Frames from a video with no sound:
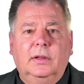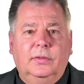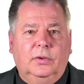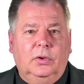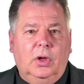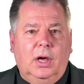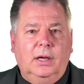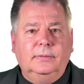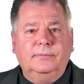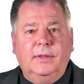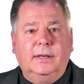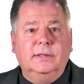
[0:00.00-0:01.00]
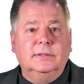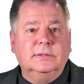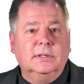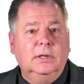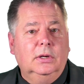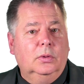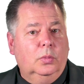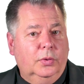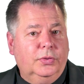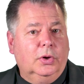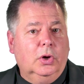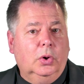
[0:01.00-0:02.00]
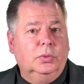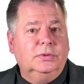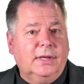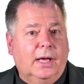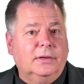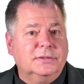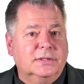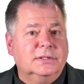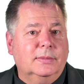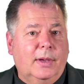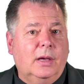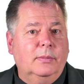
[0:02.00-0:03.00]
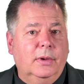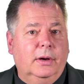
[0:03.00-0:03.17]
the law, that is, what the code tells us about